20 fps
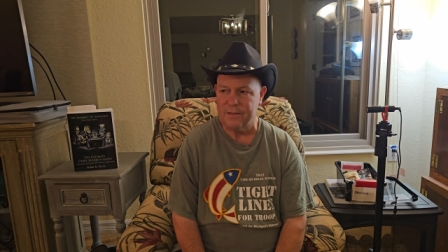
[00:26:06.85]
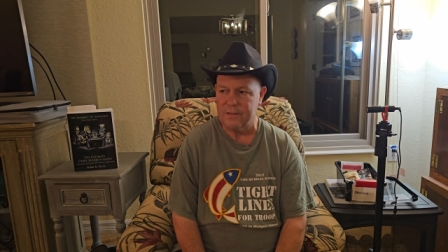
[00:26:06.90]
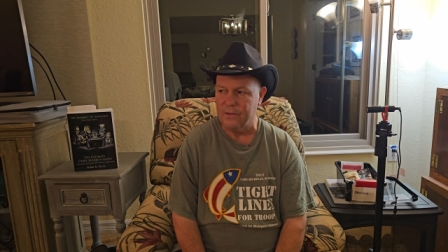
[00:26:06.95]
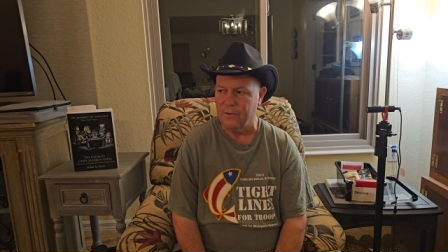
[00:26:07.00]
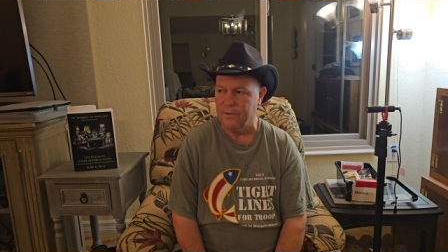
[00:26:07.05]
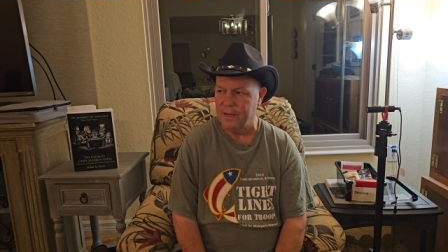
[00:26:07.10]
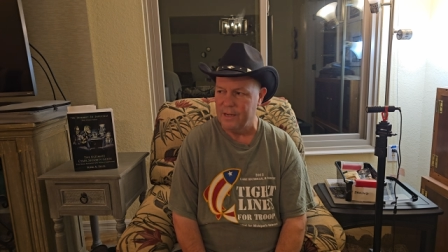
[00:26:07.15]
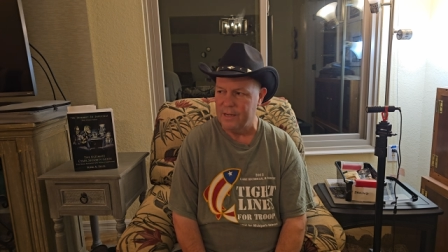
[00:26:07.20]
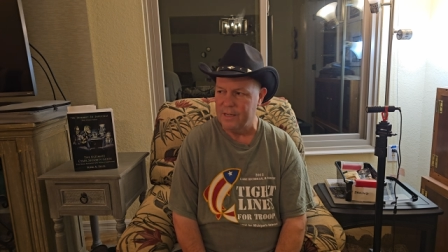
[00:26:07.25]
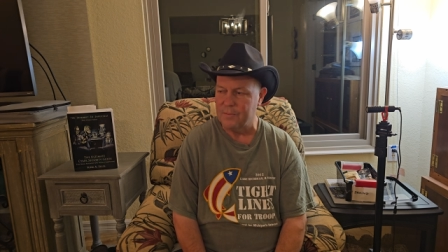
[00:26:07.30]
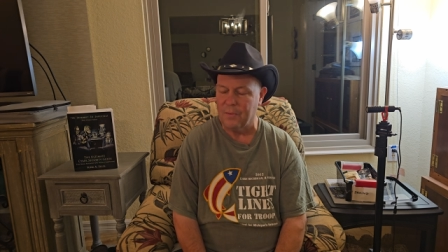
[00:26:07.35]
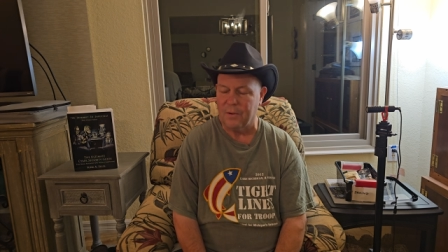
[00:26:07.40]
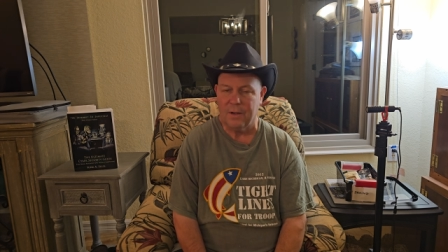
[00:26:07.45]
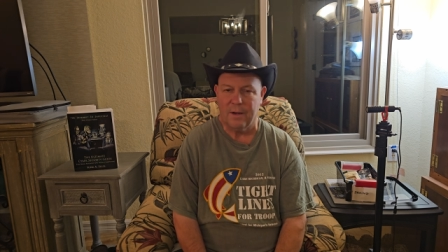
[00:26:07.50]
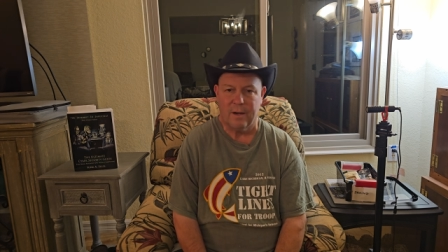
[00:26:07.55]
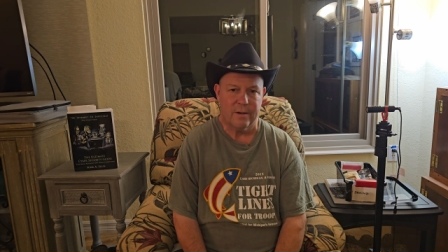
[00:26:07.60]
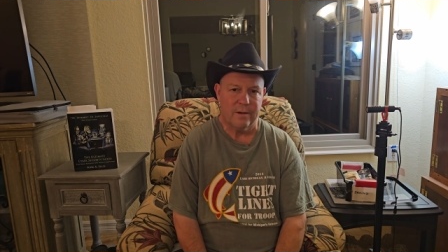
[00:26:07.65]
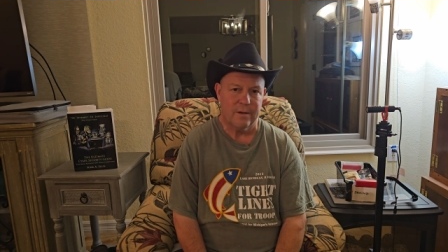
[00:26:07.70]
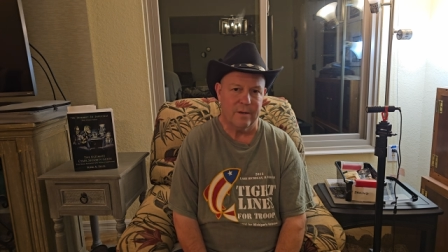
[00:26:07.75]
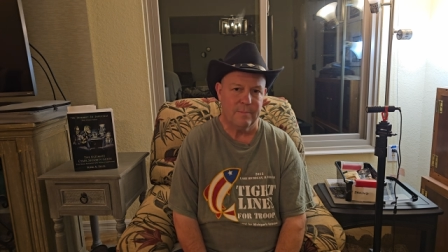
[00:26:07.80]
so
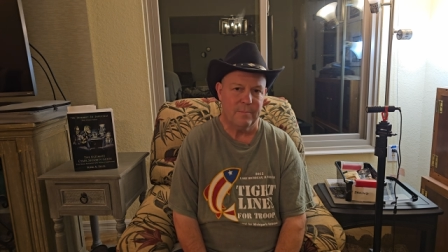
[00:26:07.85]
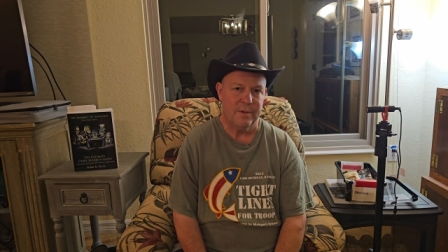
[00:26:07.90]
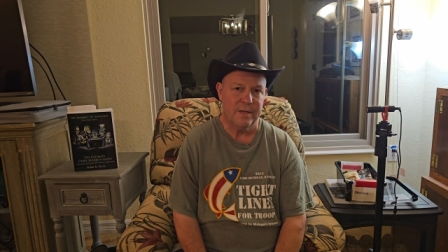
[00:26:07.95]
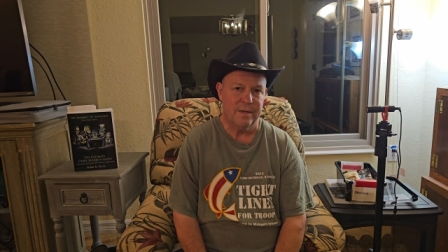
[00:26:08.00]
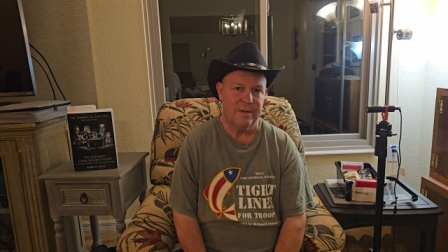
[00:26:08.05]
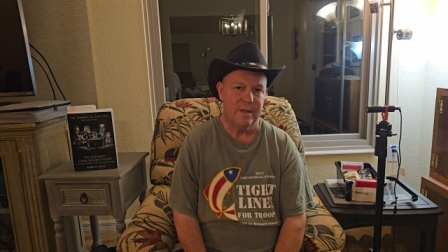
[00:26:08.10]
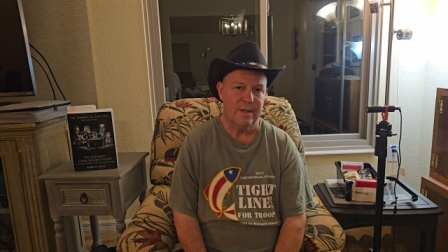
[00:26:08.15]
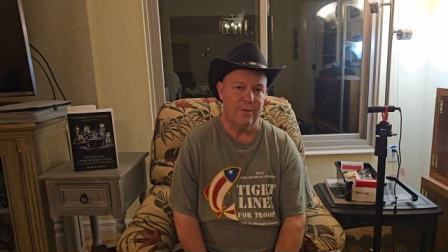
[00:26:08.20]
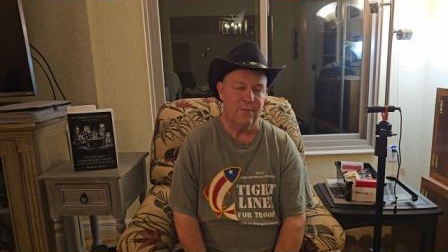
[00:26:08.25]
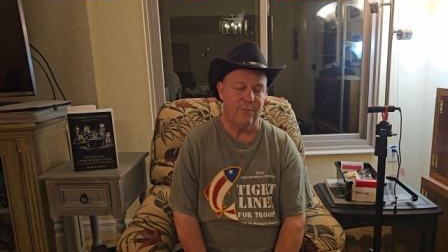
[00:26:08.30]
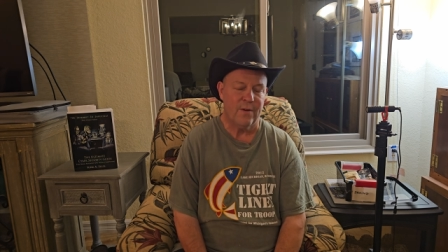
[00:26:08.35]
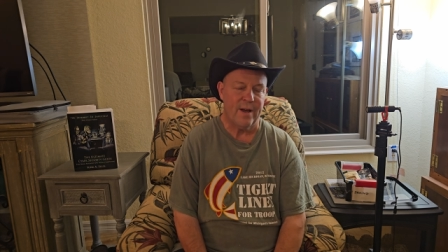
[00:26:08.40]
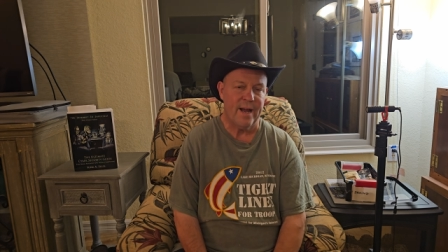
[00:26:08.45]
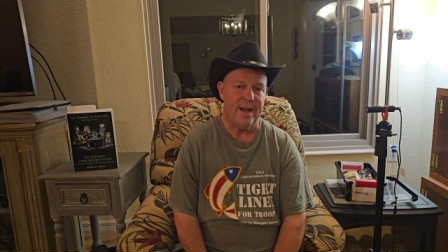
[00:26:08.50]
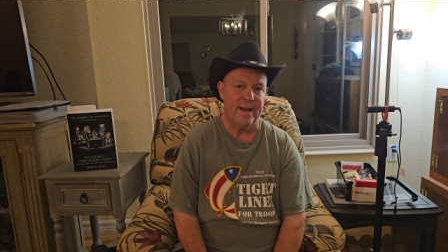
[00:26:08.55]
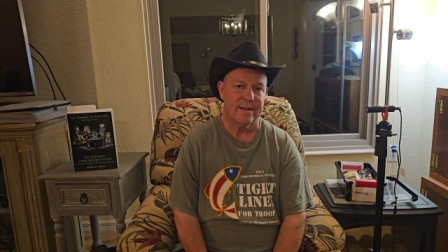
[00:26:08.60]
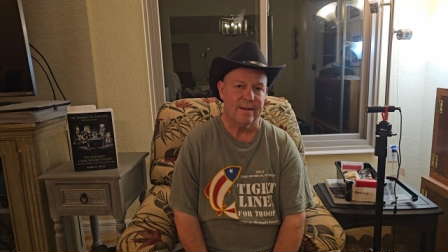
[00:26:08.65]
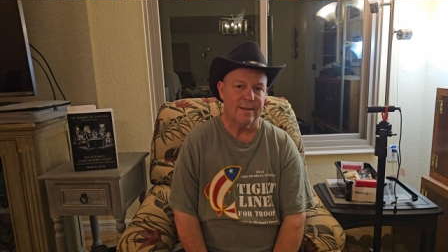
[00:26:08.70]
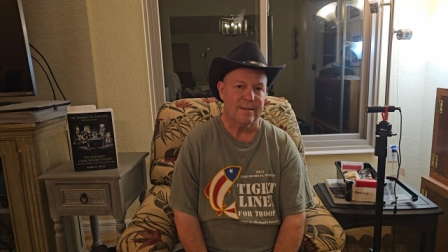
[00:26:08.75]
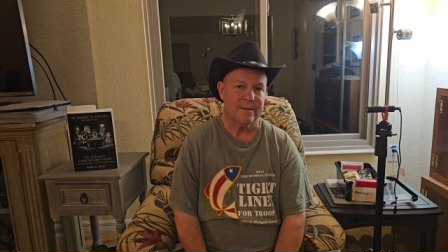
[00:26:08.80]
Hezbollah could be
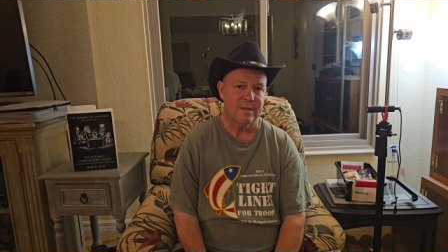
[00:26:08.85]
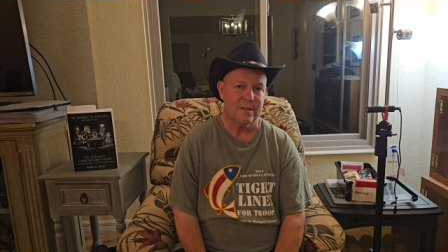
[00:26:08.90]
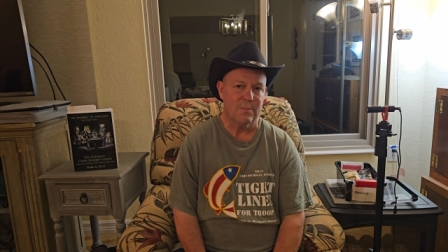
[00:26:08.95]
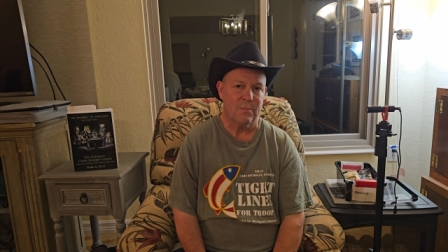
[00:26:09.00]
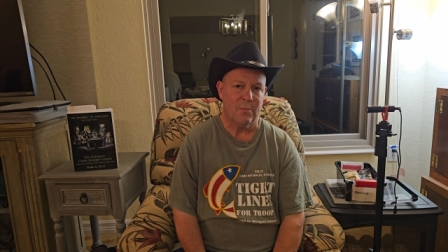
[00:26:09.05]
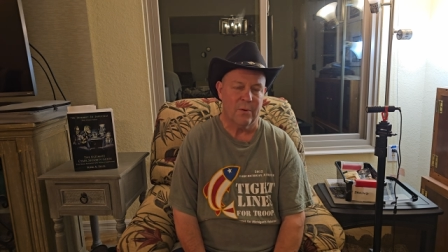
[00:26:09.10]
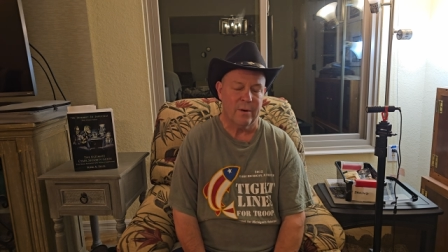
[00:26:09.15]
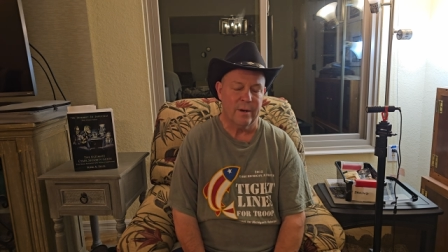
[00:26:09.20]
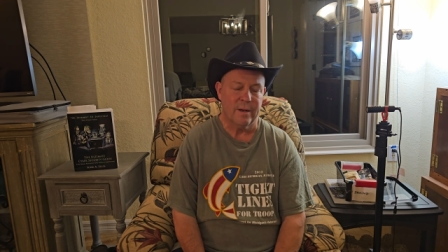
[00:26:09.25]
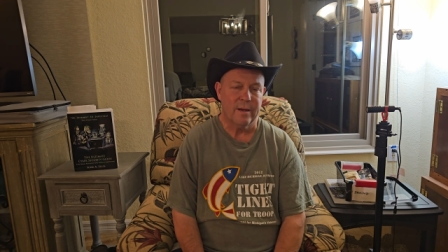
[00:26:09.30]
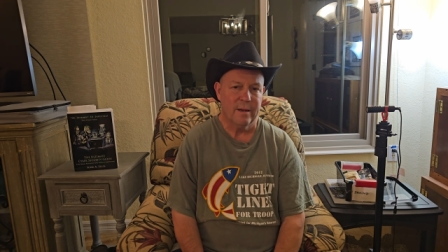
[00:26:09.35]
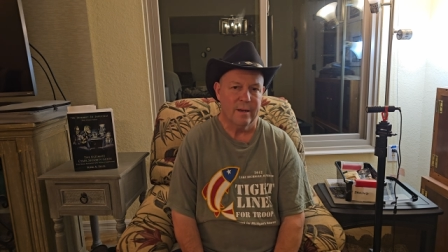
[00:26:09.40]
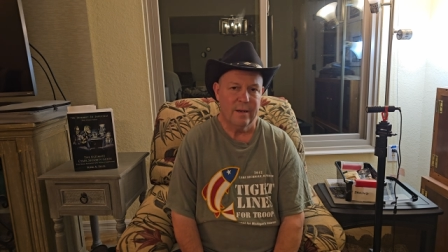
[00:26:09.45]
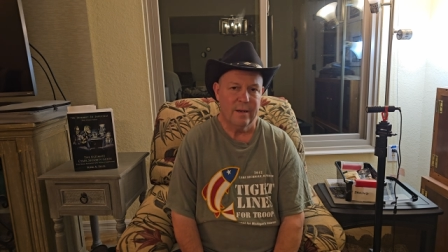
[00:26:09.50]
defanged at this point